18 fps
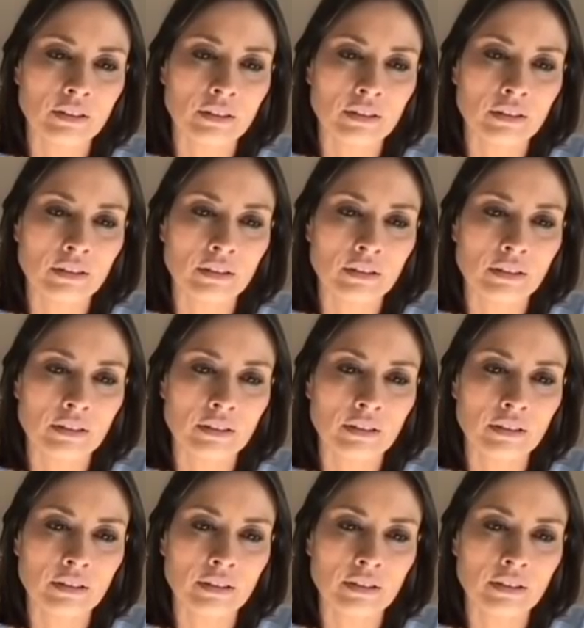
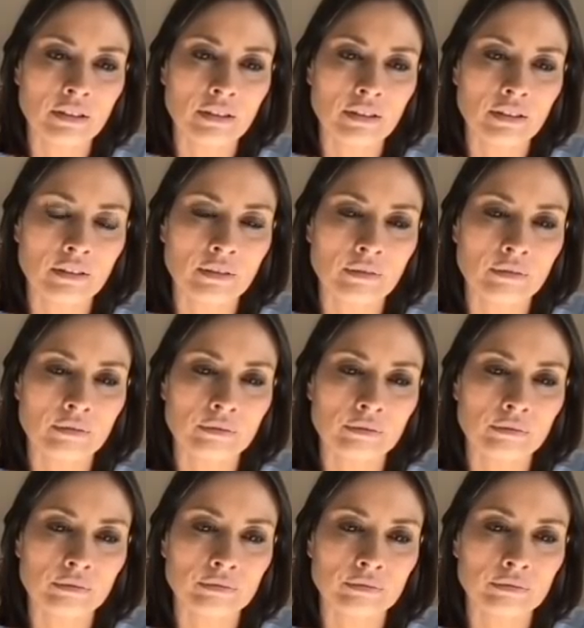
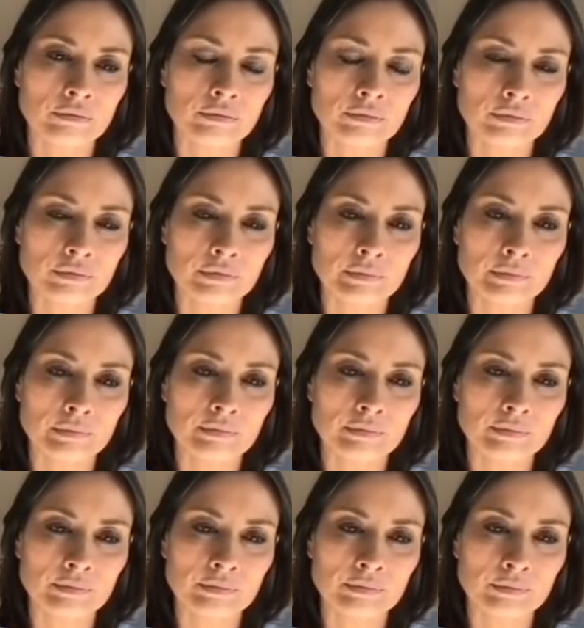
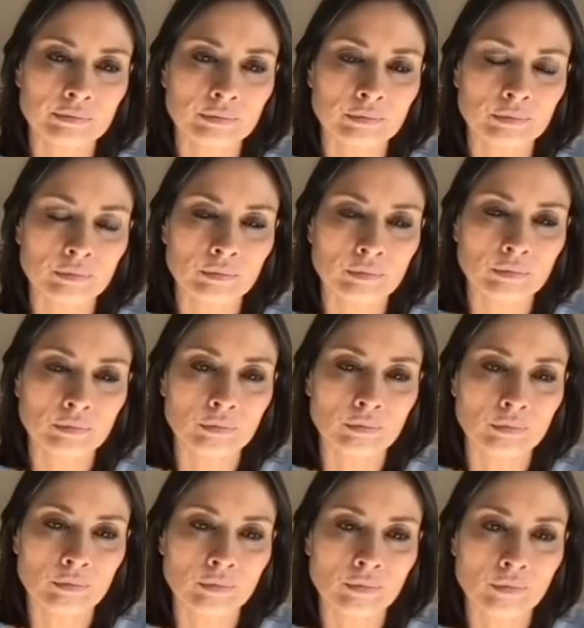
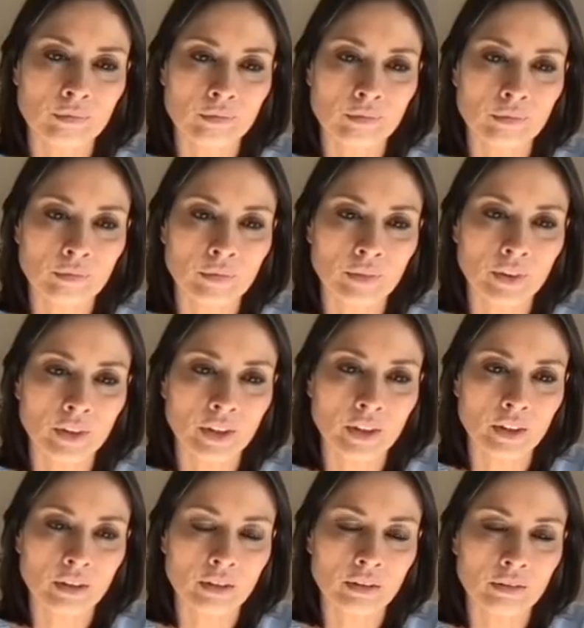
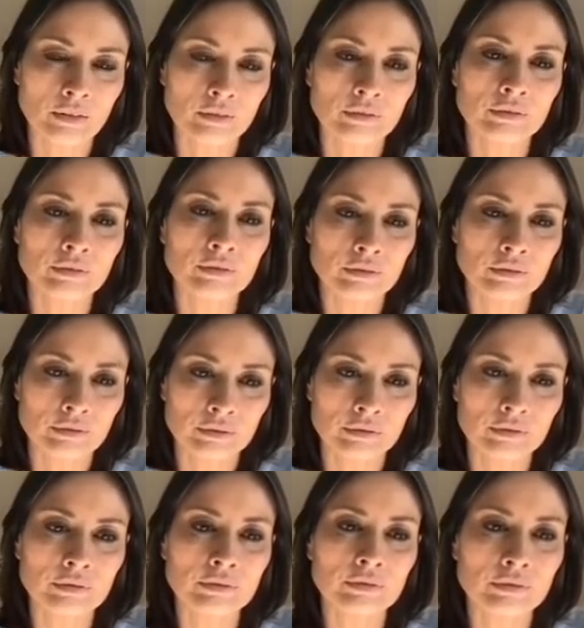(silent)